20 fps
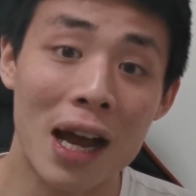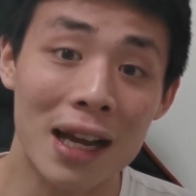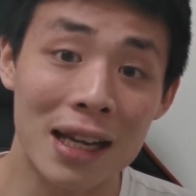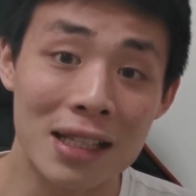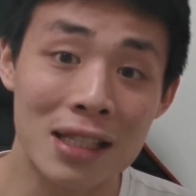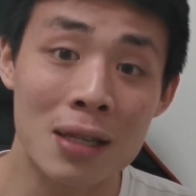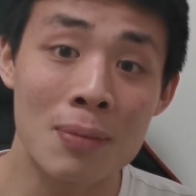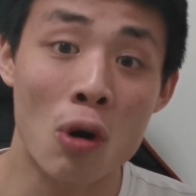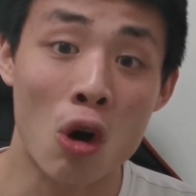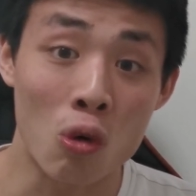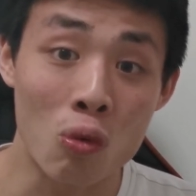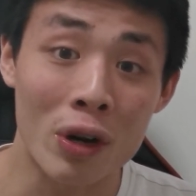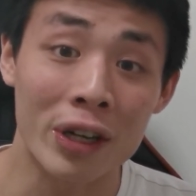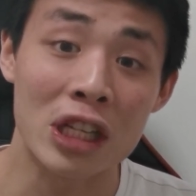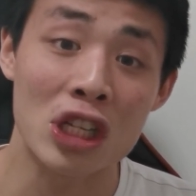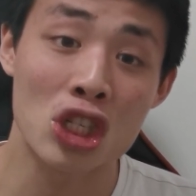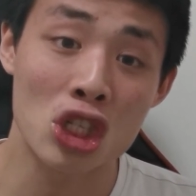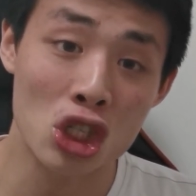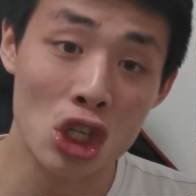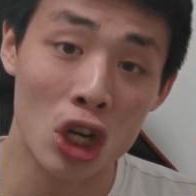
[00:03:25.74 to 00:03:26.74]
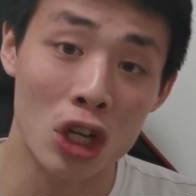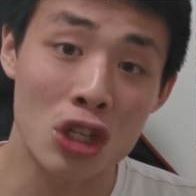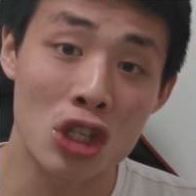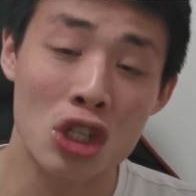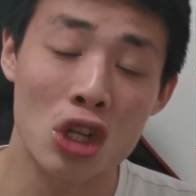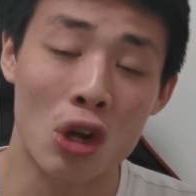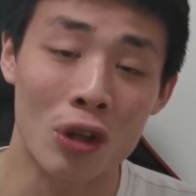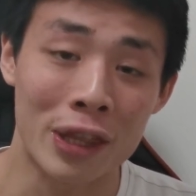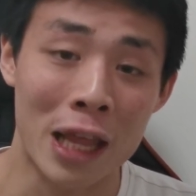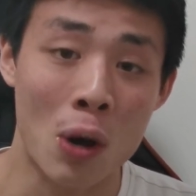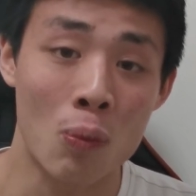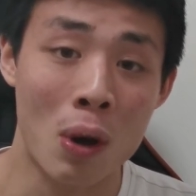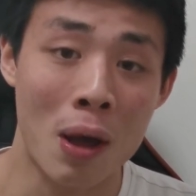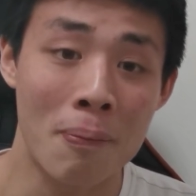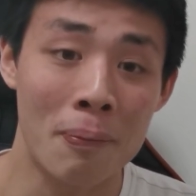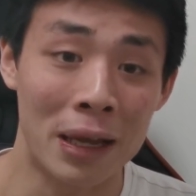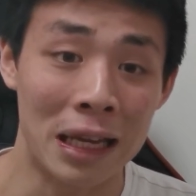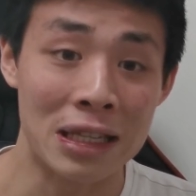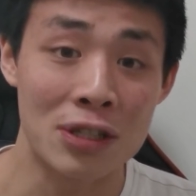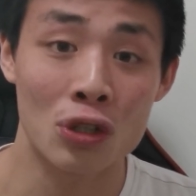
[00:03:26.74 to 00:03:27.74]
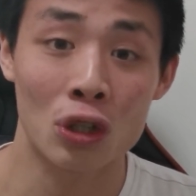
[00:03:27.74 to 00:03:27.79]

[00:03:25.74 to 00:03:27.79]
item already searched on that web page,